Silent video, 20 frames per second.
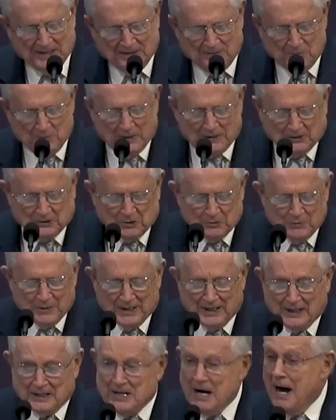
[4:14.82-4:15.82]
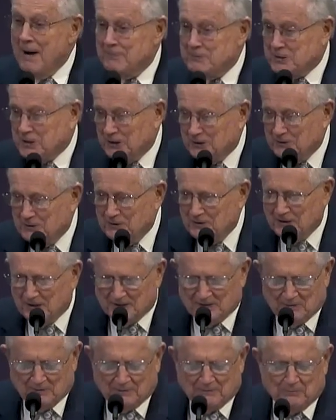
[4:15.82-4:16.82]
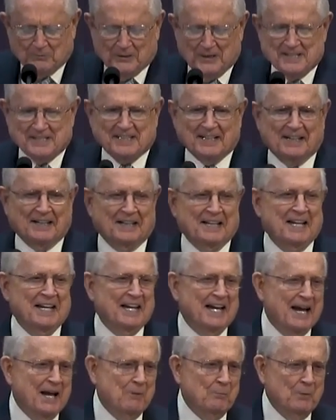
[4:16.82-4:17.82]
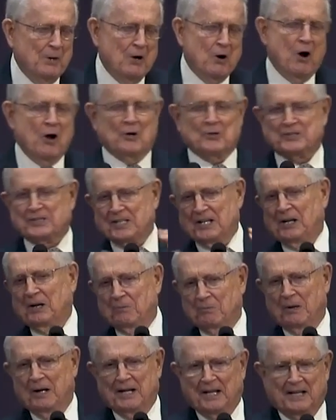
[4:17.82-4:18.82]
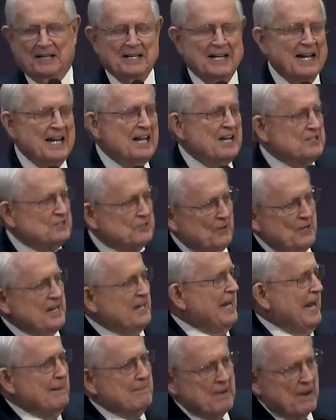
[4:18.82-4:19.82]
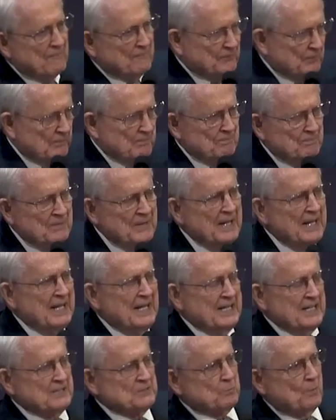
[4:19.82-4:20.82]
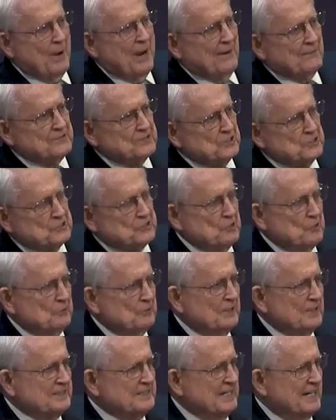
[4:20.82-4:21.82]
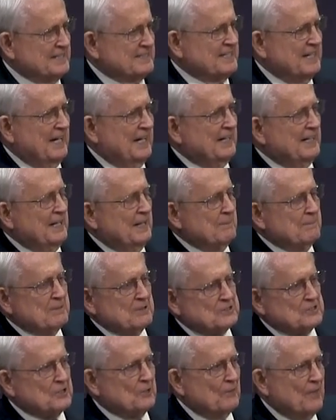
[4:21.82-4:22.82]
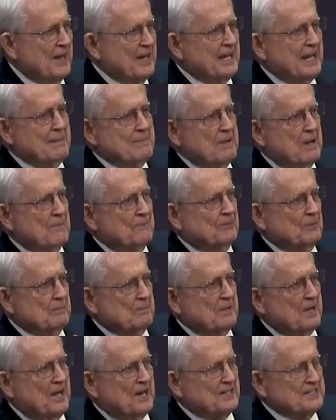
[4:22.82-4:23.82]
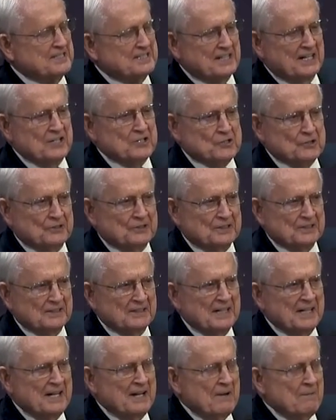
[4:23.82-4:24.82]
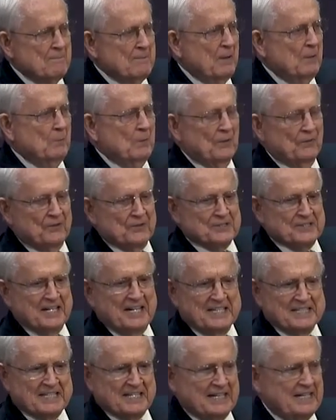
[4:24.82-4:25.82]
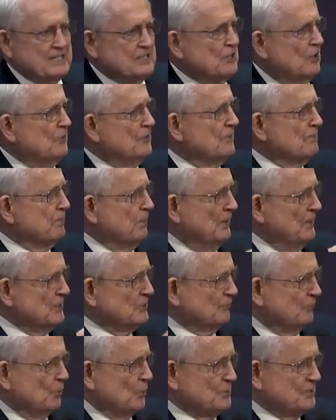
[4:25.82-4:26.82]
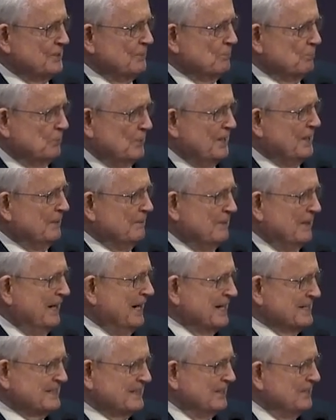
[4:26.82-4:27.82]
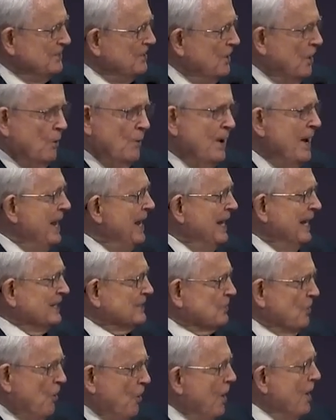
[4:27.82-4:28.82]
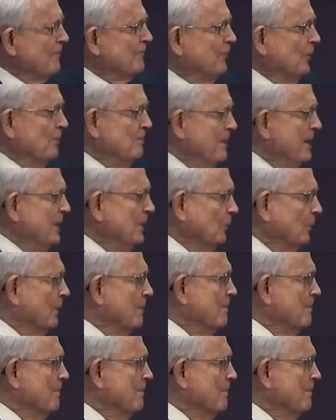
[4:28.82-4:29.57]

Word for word: went through an adoption recently, and we all celebrated. So he came up from, his wife's a student at Texas A&M, and so they came up from College Station to be with us. He's on the police force at Brenham. And I said, you know, it's hard for me to